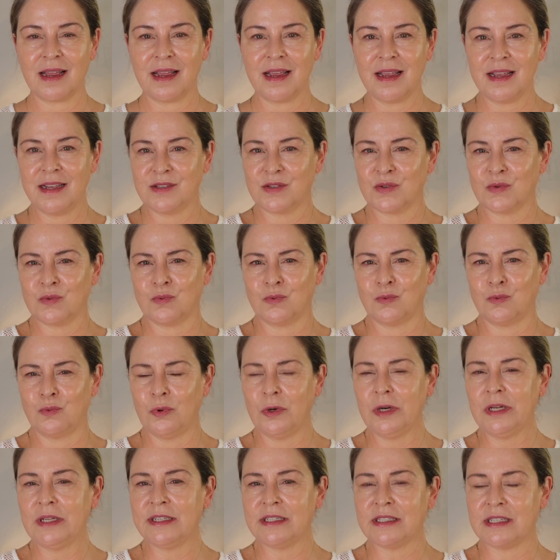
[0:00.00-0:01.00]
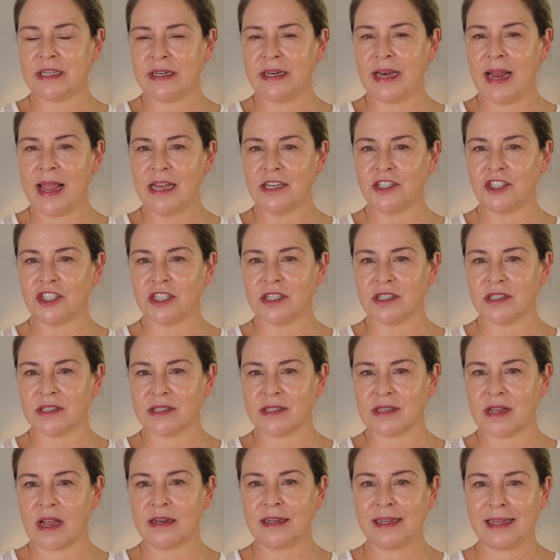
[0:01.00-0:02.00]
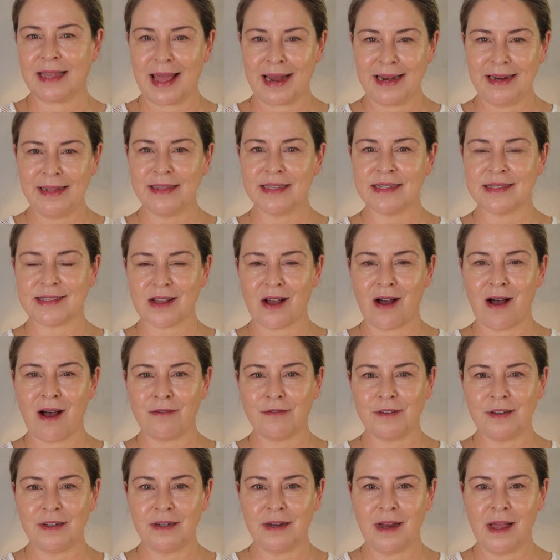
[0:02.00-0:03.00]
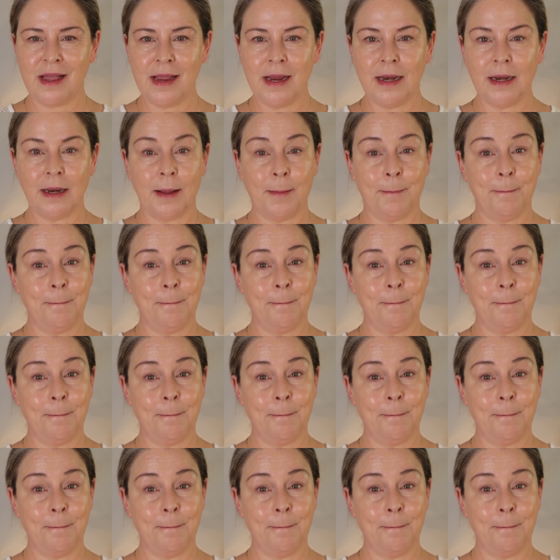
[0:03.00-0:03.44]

it's really tenacious. Getting this off at night,